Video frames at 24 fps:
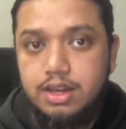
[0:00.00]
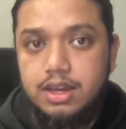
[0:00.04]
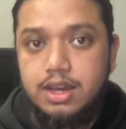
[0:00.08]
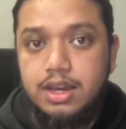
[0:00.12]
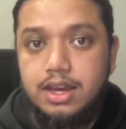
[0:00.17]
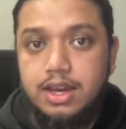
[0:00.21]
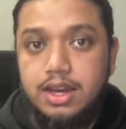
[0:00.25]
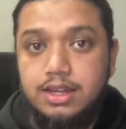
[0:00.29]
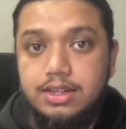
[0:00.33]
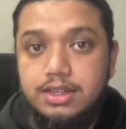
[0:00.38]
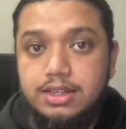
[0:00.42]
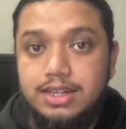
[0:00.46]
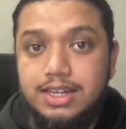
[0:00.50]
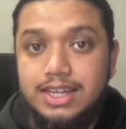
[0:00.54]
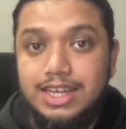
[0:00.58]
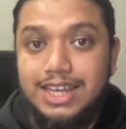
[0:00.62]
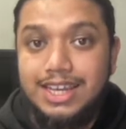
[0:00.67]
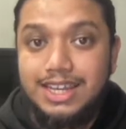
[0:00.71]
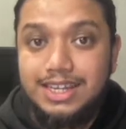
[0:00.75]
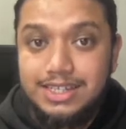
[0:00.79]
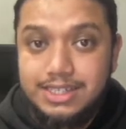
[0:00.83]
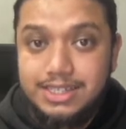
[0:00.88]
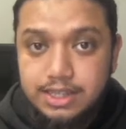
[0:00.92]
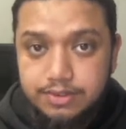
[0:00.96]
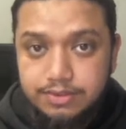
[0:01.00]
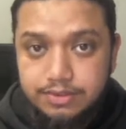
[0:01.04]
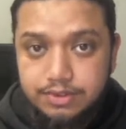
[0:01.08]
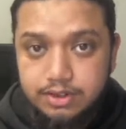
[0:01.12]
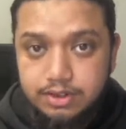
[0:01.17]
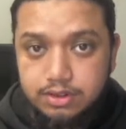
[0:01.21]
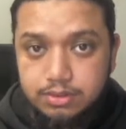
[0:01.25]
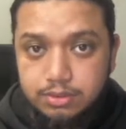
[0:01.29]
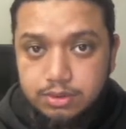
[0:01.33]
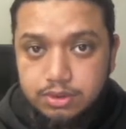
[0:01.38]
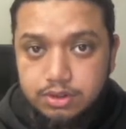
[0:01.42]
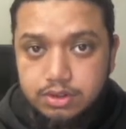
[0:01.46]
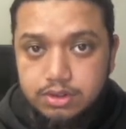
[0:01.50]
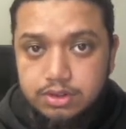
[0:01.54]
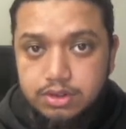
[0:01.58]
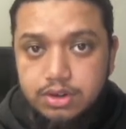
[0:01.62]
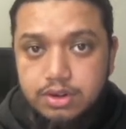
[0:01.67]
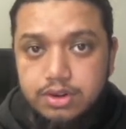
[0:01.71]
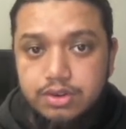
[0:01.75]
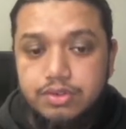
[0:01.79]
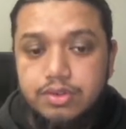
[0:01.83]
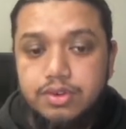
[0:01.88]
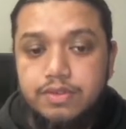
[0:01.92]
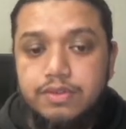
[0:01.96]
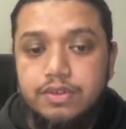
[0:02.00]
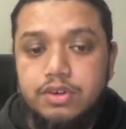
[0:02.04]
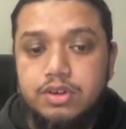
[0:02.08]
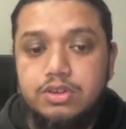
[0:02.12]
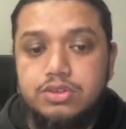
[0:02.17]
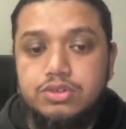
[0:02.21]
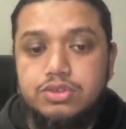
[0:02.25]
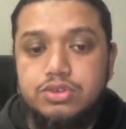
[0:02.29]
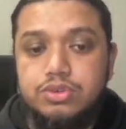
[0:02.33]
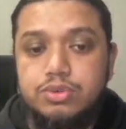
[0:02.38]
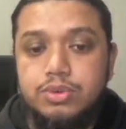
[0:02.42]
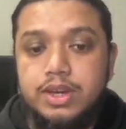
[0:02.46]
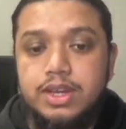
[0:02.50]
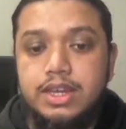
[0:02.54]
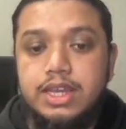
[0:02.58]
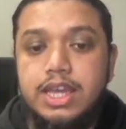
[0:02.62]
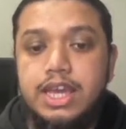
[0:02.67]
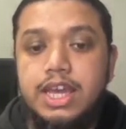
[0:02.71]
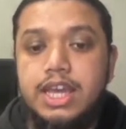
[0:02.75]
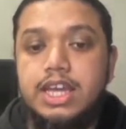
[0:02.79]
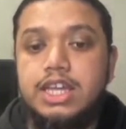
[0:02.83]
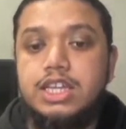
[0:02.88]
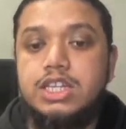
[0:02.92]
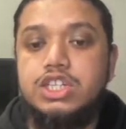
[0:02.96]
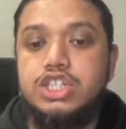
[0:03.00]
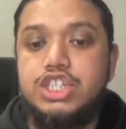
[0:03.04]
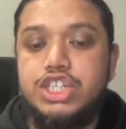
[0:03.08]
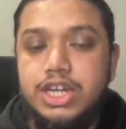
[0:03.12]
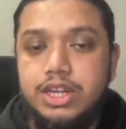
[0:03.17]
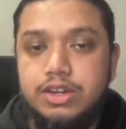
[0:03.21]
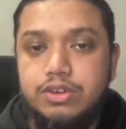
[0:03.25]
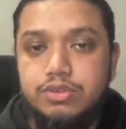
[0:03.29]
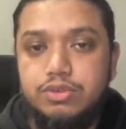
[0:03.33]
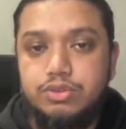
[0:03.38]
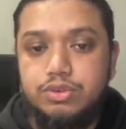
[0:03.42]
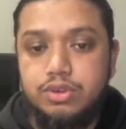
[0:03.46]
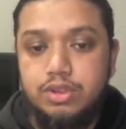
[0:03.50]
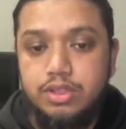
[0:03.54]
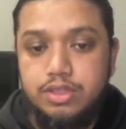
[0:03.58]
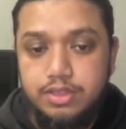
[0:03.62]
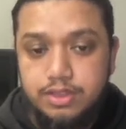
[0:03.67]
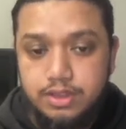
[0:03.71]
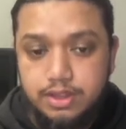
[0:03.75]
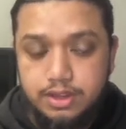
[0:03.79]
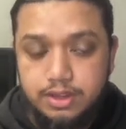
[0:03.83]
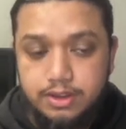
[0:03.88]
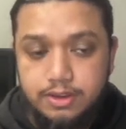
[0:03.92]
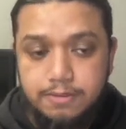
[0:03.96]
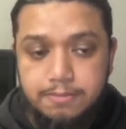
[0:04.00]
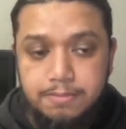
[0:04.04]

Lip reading: and an indefinite word refers to a general thing.